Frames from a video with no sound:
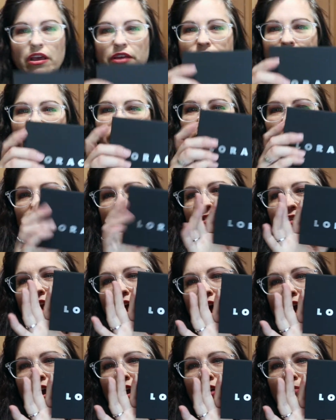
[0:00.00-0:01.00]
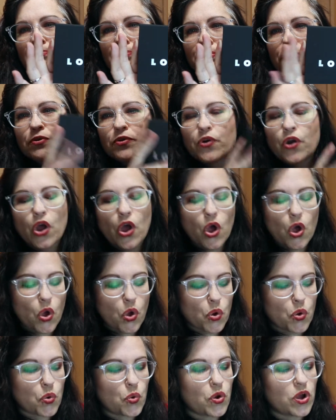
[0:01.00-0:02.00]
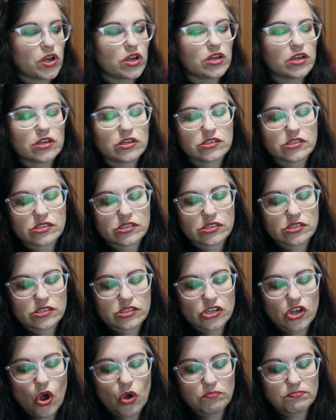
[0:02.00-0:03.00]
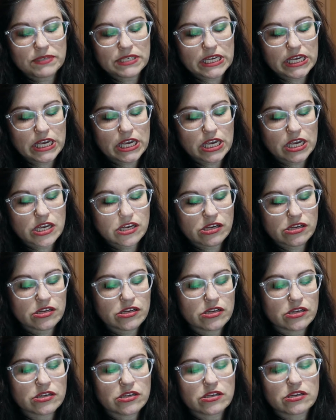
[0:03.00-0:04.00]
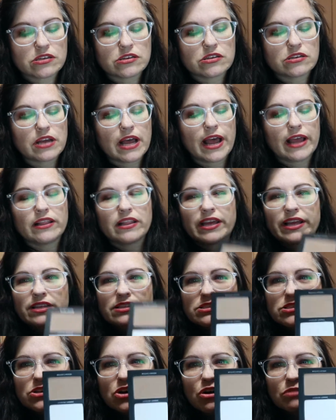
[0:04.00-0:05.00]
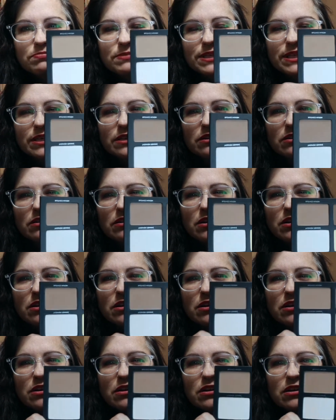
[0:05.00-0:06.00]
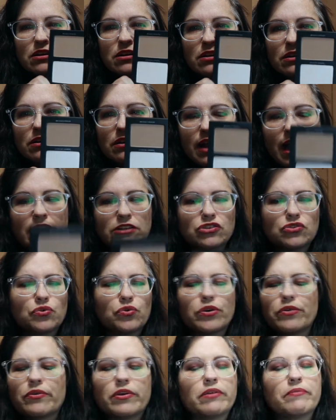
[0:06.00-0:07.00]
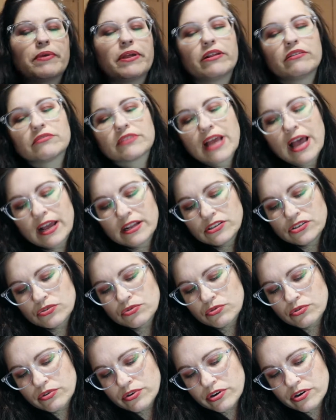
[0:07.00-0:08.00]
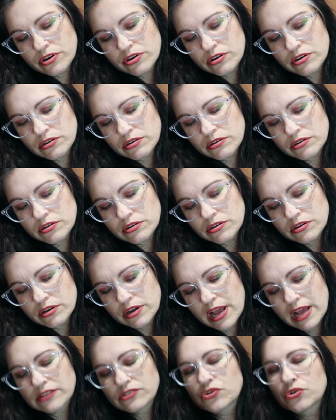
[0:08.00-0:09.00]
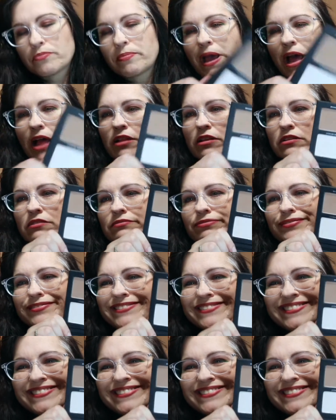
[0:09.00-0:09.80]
the Lorac Pro sculpting highlight and sculpting contour wait a minute contour contour palette